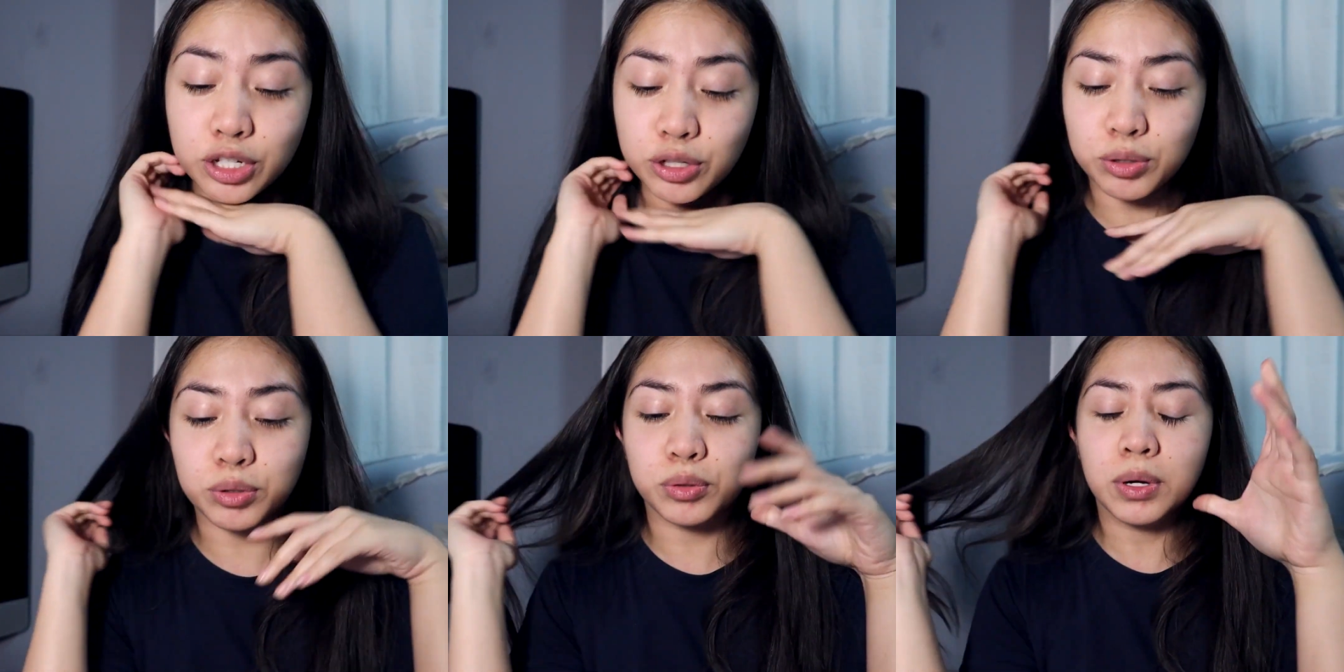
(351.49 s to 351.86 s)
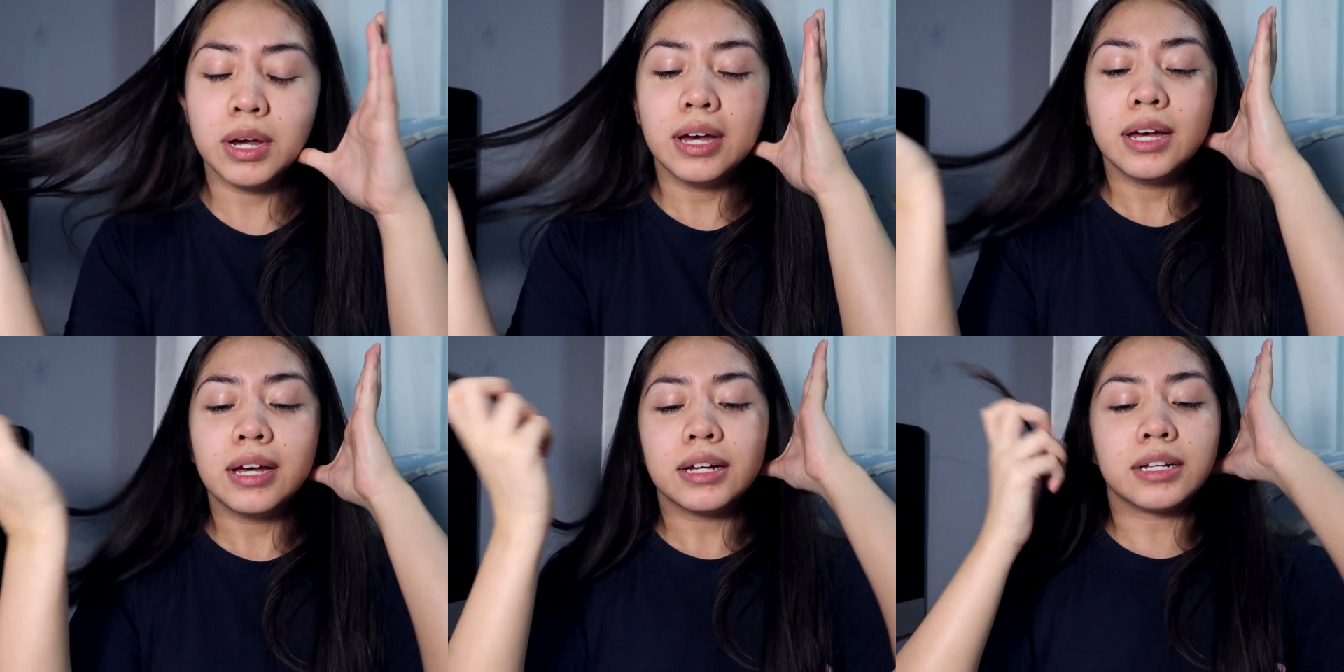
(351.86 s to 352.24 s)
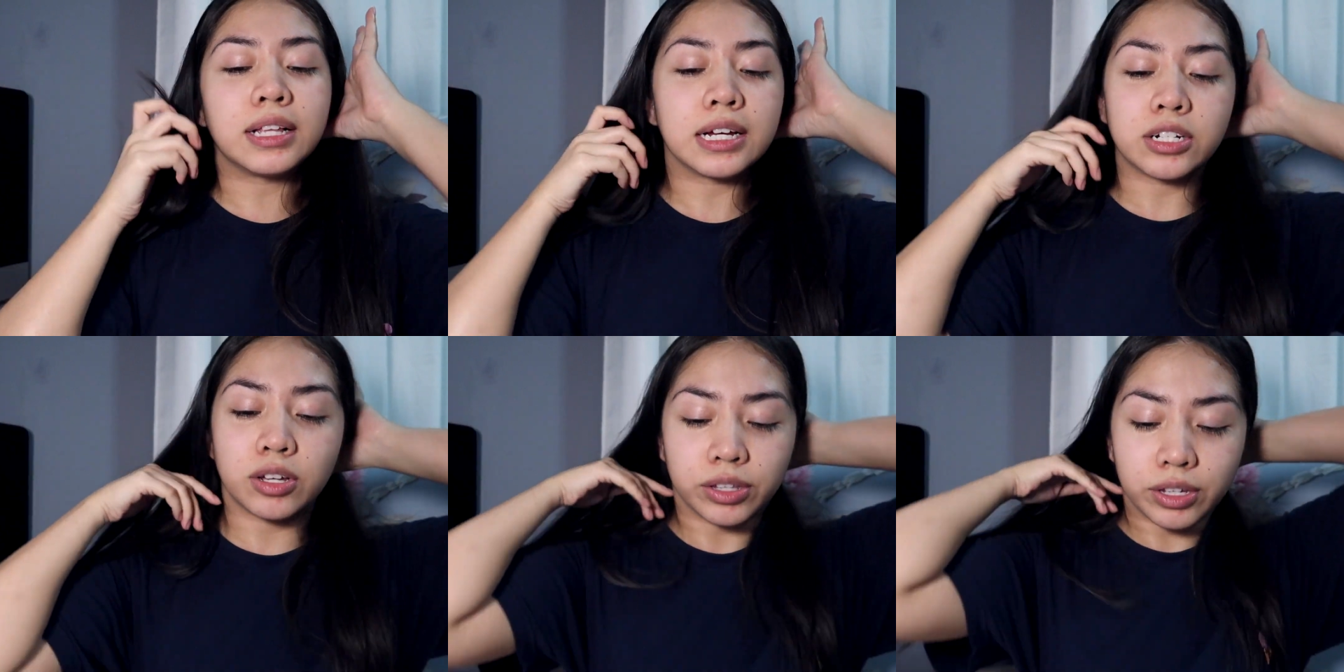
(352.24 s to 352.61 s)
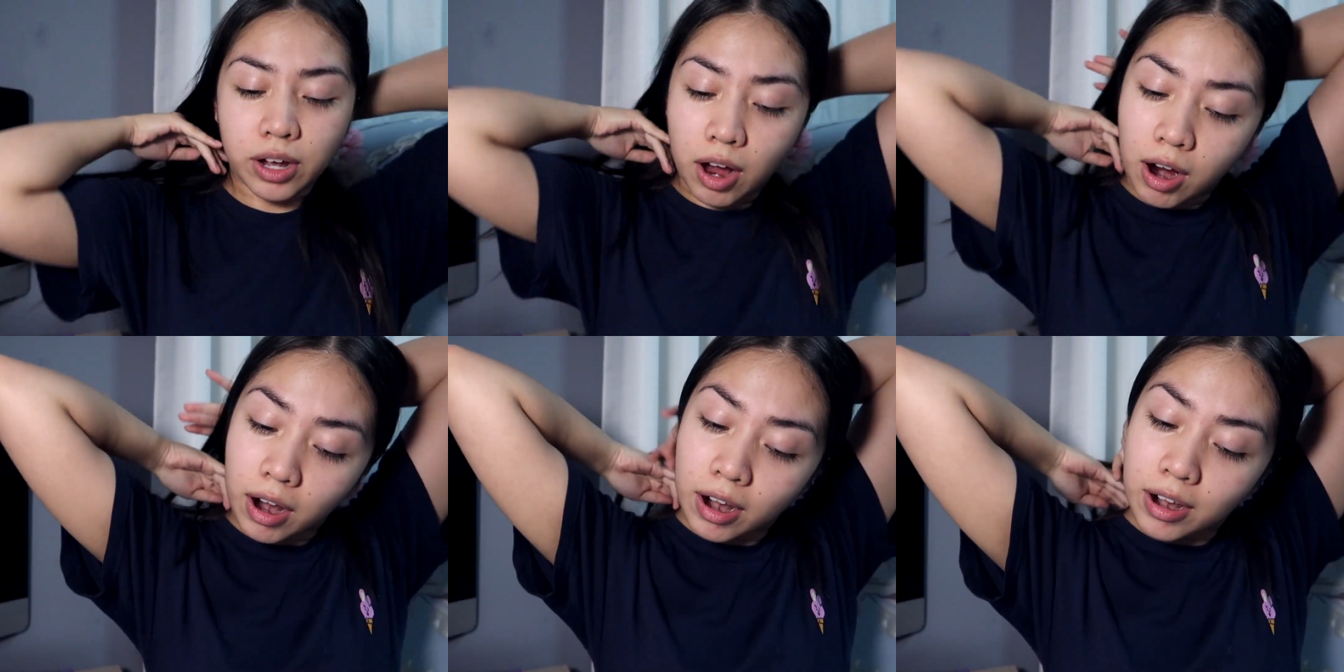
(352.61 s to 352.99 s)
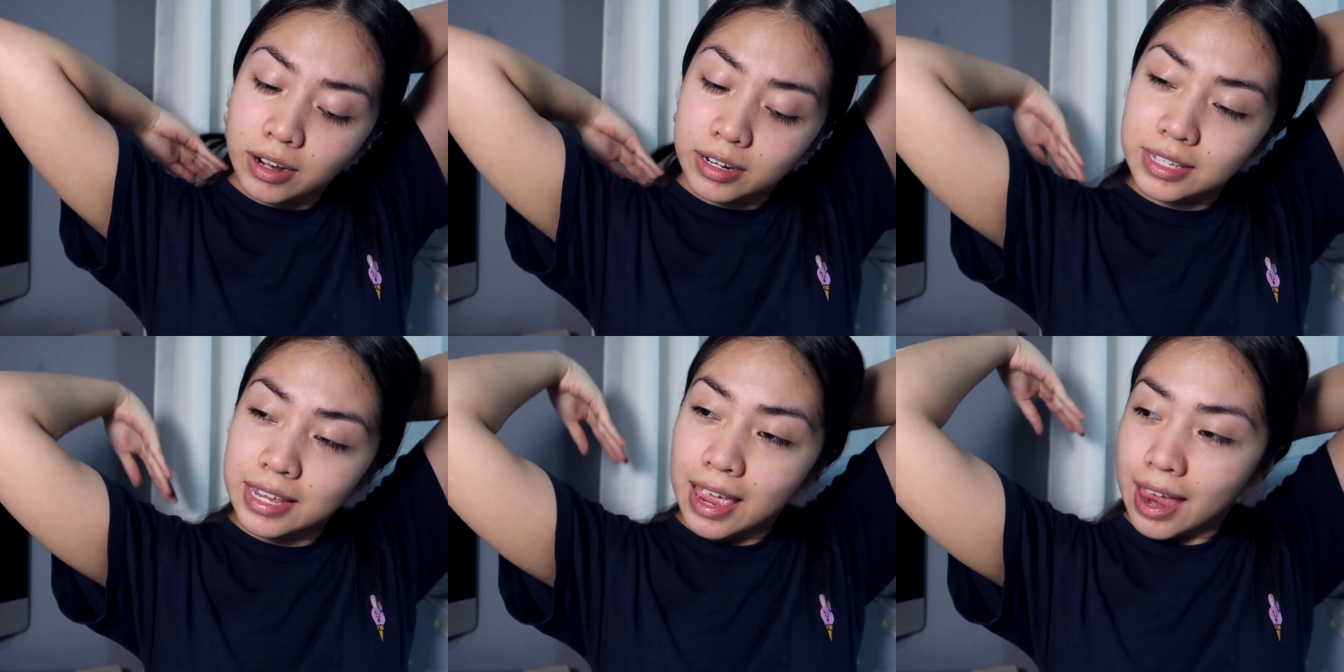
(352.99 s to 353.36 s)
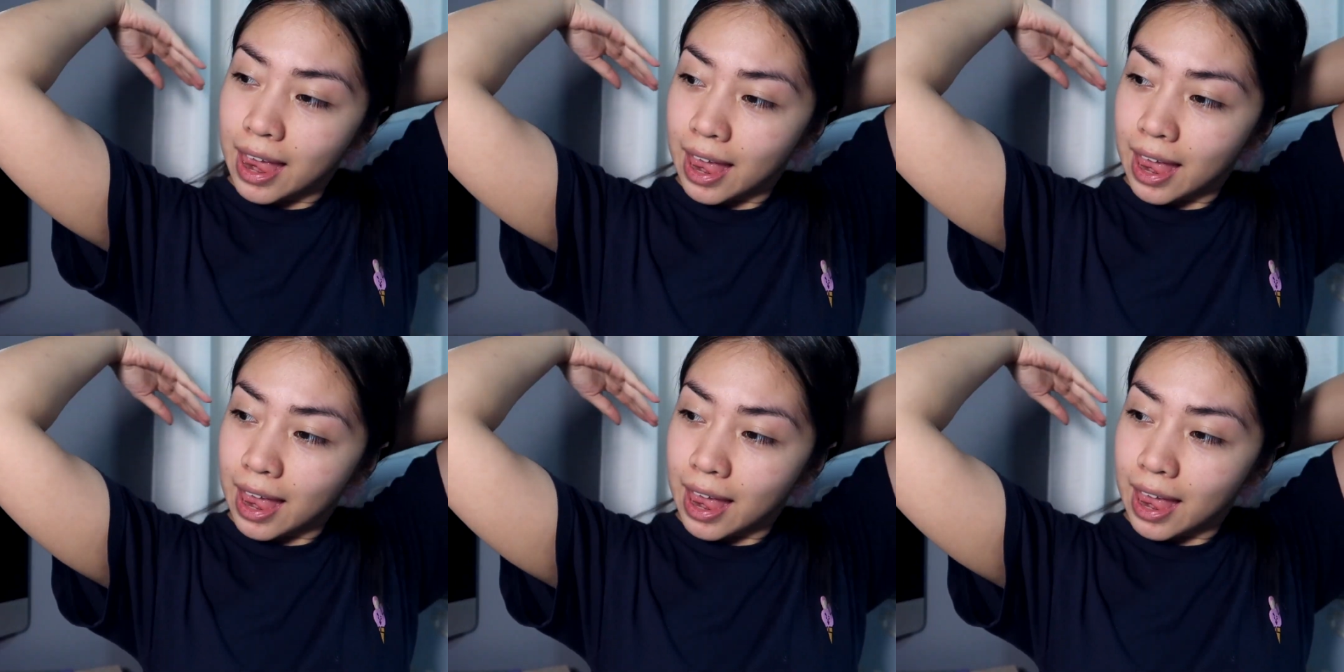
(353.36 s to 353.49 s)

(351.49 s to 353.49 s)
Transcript: to collect all the cards.